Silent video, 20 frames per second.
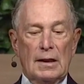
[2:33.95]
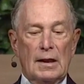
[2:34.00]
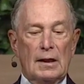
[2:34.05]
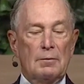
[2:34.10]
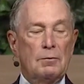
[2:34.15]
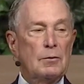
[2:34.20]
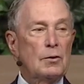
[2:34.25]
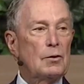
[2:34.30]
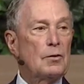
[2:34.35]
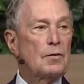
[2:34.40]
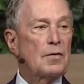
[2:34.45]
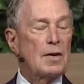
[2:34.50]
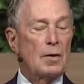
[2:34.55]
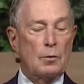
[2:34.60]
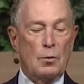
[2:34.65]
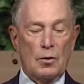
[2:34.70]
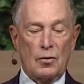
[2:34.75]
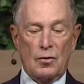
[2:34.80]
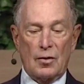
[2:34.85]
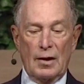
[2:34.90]
a move
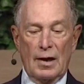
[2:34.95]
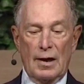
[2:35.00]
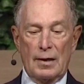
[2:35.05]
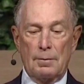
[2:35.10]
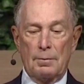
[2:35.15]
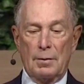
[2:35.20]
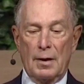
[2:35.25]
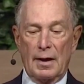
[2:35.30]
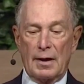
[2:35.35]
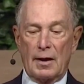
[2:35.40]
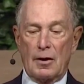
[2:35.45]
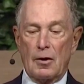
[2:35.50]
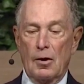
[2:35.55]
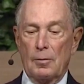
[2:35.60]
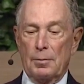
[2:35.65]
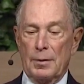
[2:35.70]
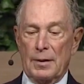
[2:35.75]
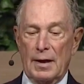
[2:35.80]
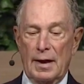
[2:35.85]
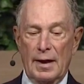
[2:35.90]
that was led by
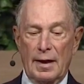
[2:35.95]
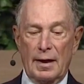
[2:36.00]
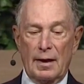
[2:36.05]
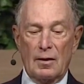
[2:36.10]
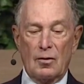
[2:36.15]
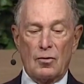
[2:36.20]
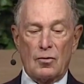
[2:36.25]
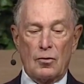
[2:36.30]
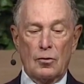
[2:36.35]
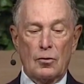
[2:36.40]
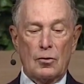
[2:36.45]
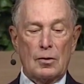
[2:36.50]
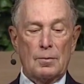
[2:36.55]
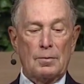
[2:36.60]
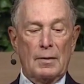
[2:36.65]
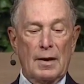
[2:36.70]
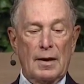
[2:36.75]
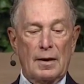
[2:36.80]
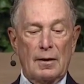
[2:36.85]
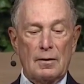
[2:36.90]
Copenhagen's Lord
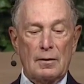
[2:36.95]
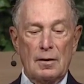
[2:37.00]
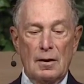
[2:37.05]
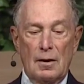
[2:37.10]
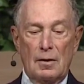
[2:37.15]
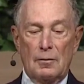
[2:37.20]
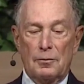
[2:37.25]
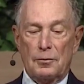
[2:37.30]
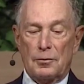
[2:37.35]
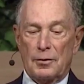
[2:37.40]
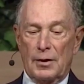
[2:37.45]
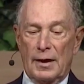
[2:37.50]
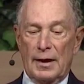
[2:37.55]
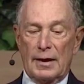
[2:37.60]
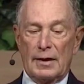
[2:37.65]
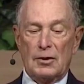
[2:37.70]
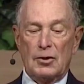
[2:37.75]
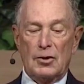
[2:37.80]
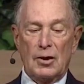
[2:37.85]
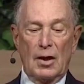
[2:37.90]
Mayor
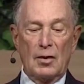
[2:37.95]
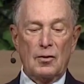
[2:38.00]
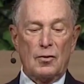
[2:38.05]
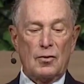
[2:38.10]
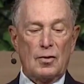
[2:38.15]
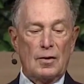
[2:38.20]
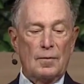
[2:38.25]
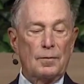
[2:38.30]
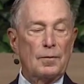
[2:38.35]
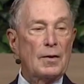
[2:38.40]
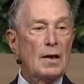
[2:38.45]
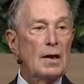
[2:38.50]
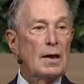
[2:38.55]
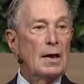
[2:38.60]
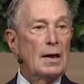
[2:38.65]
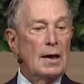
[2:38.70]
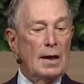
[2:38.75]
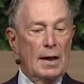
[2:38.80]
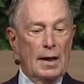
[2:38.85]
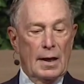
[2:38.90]
Frank Jensen.
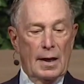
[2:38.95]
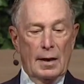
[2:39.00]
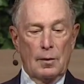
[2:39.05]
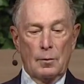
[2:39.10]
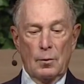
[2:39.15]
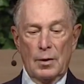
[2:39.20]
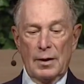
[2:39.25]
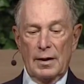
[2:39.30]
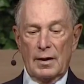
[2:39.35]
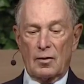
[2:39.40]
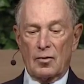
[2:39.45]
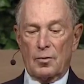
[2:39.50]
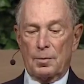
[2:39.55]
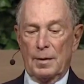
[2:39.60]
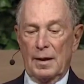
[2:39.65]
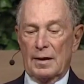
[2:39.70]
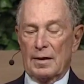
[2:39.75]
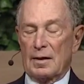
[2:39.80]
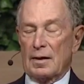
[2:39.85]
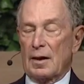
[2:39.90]
And we
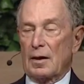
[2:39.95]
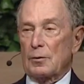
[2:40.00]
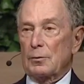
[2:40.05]
expanded our